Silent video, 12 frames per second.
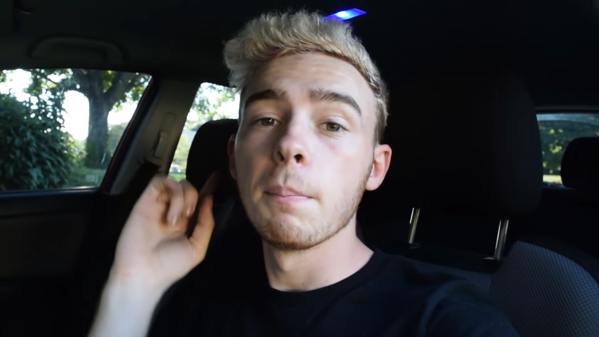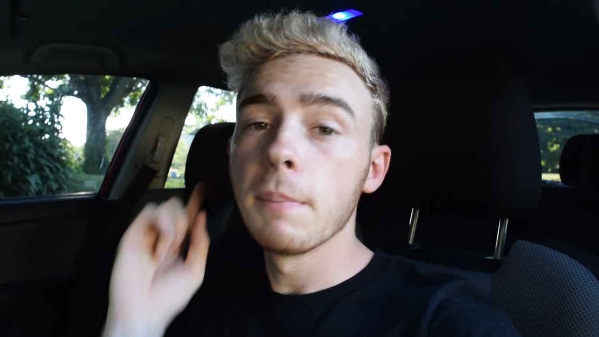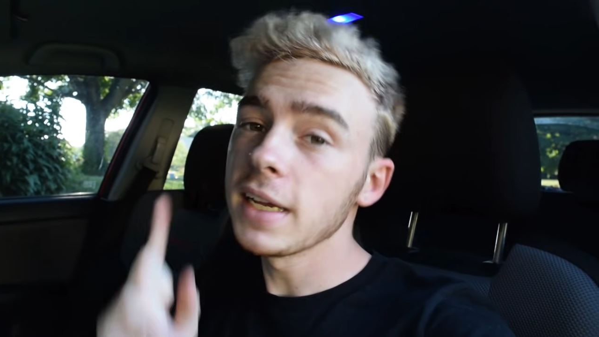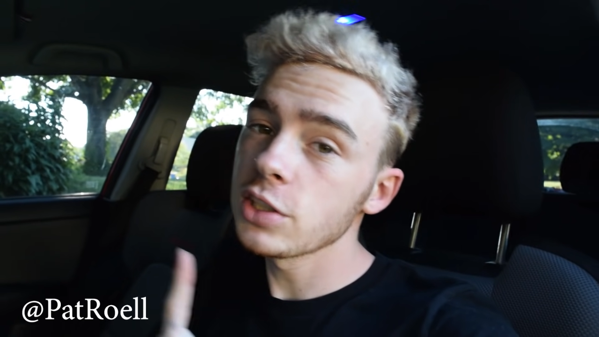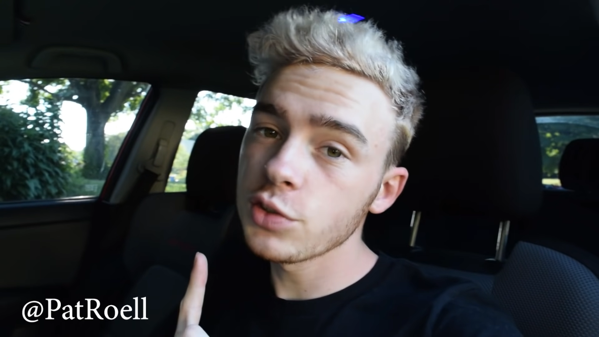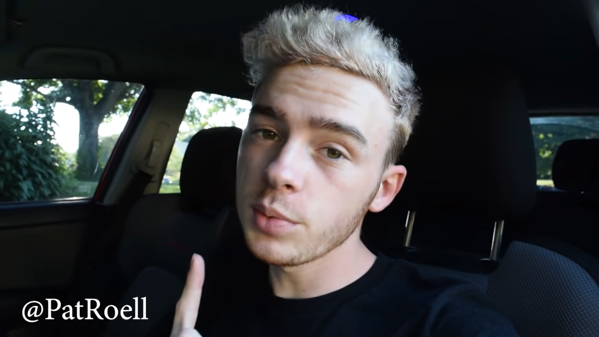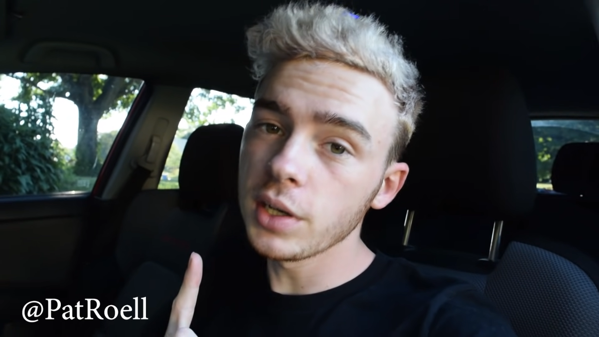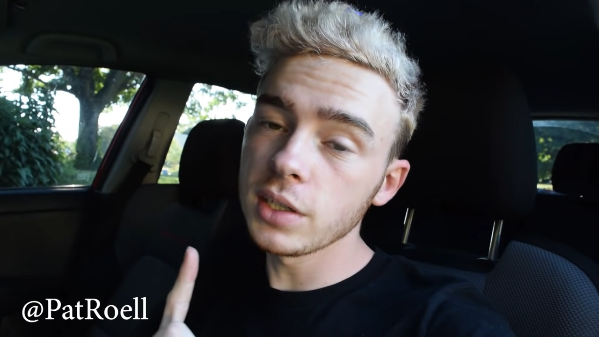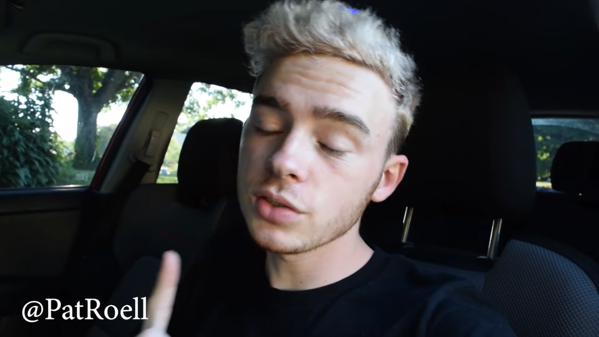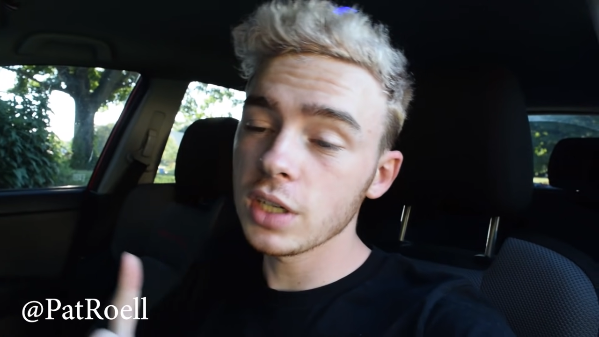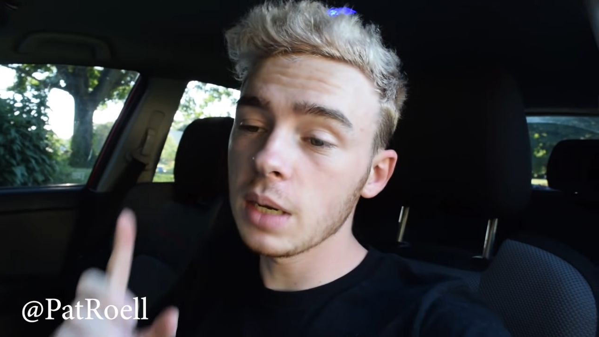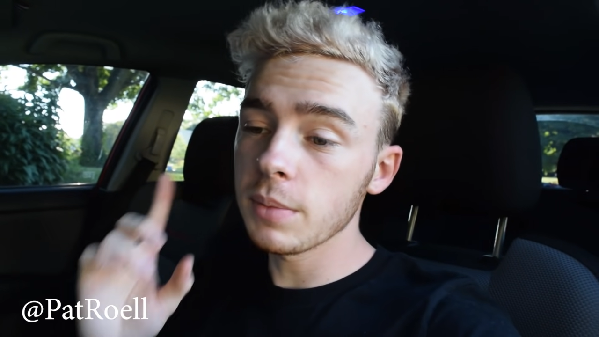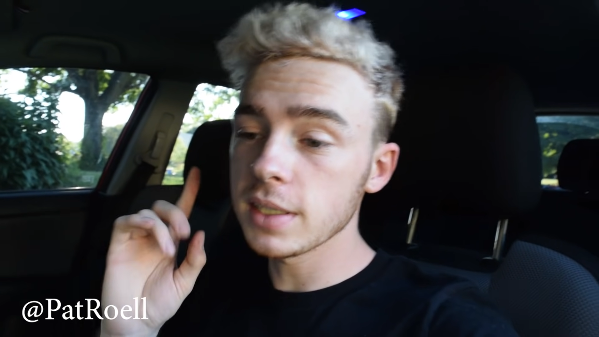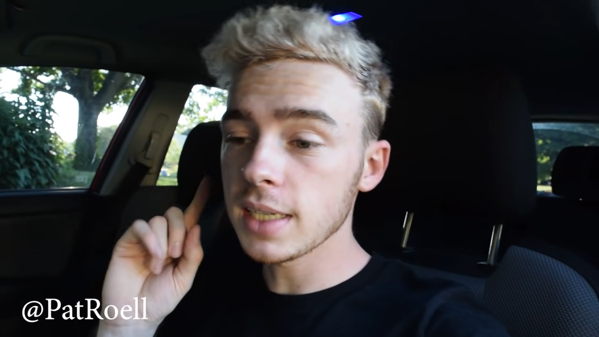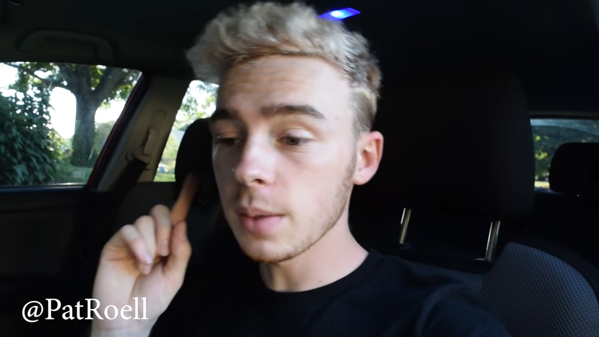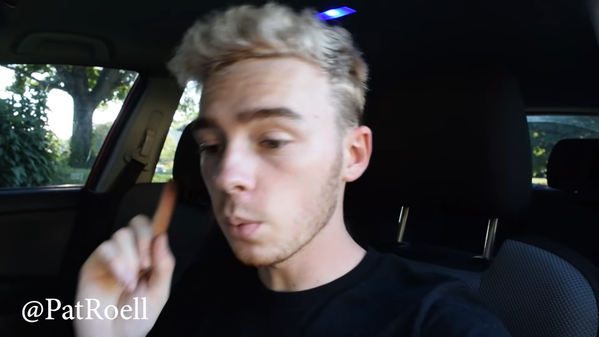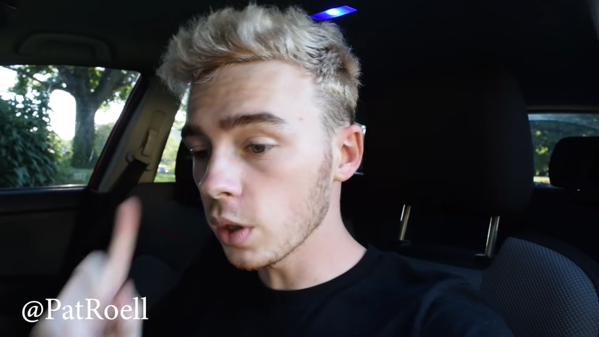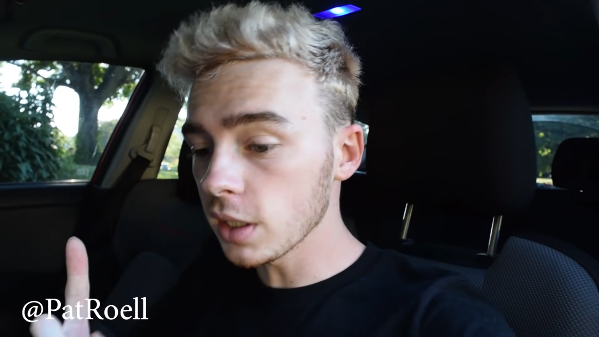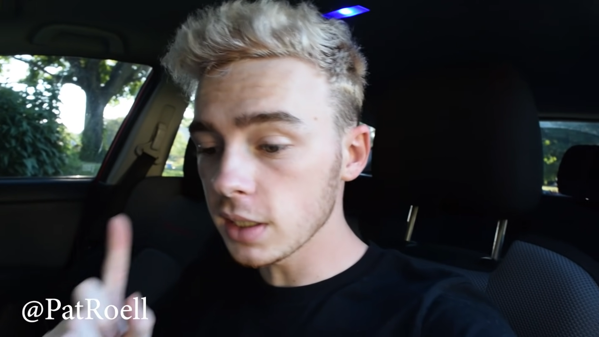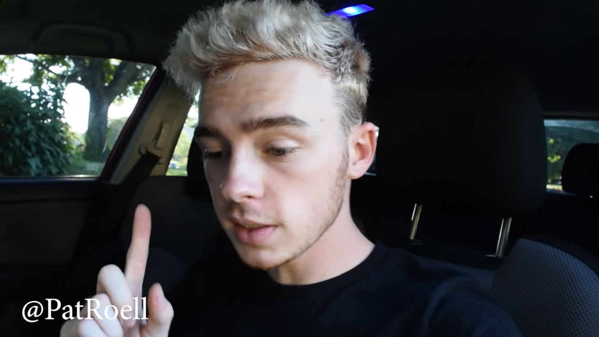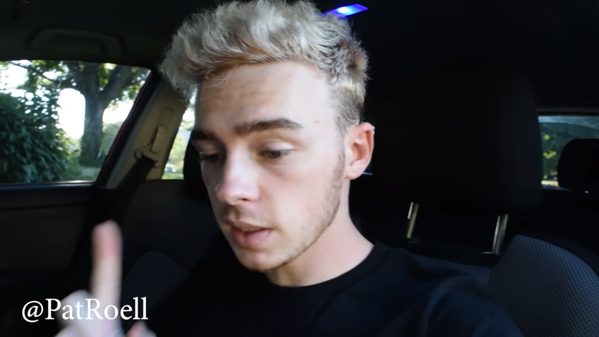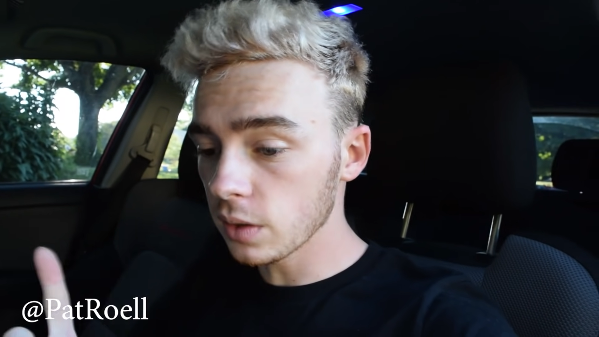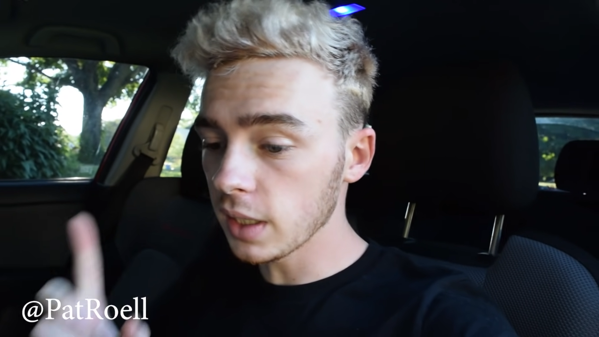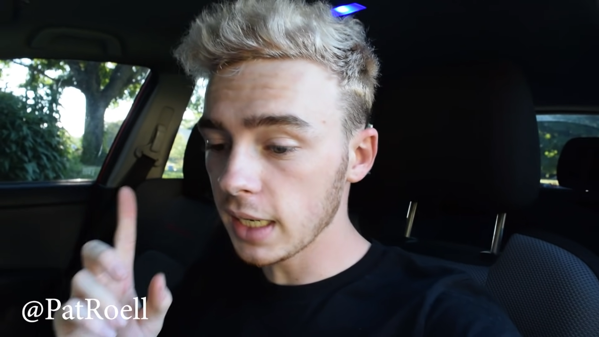message me on Instagram, because I would
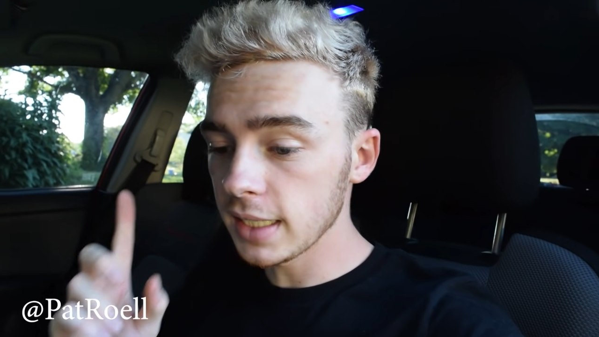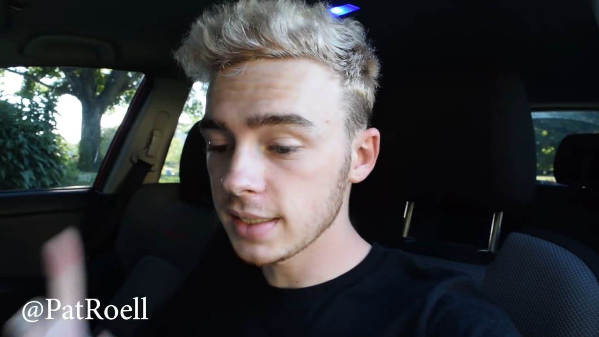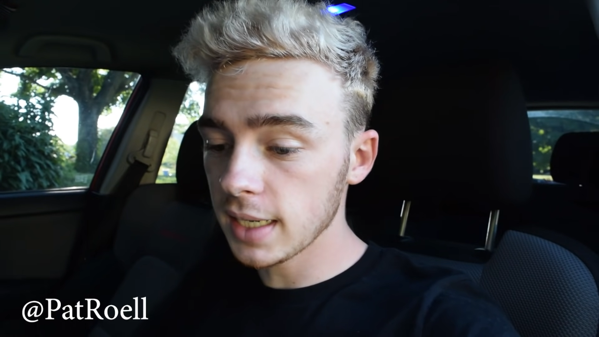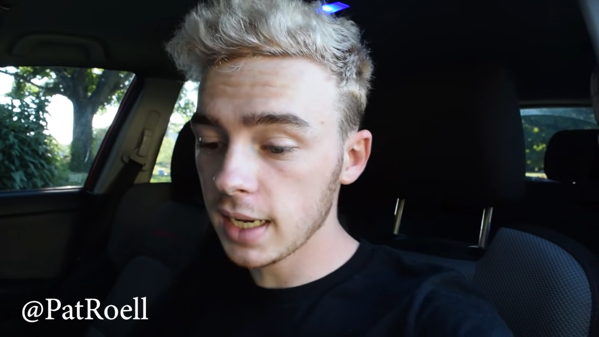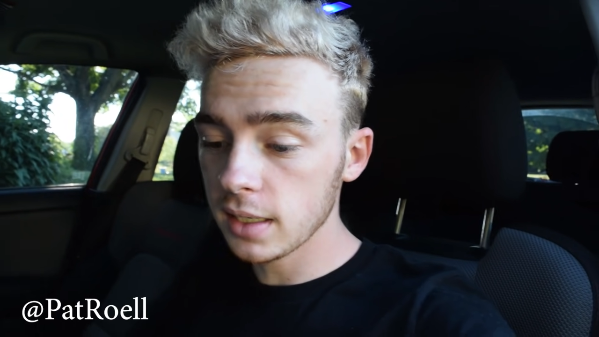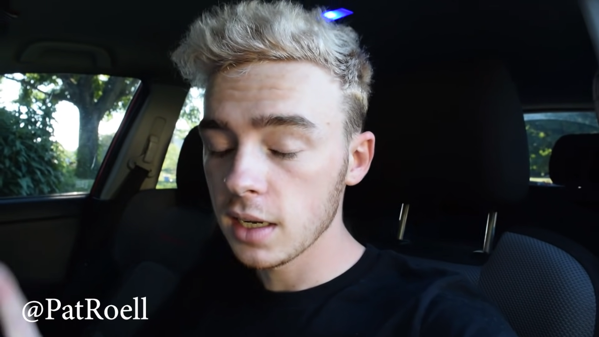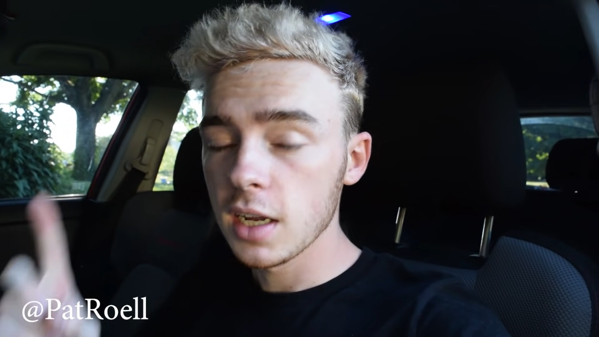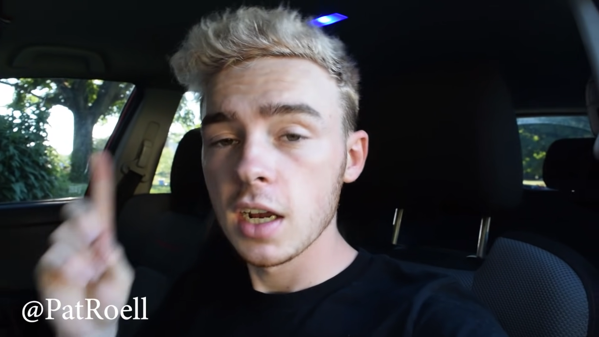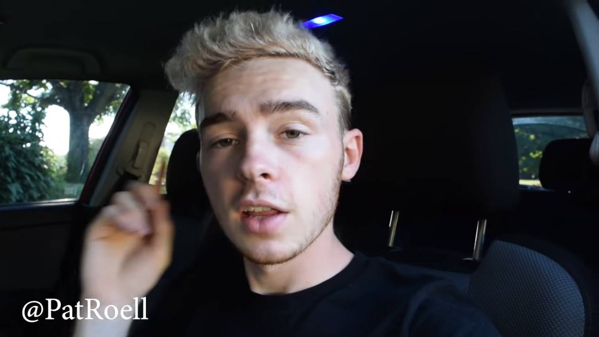consider, like I said,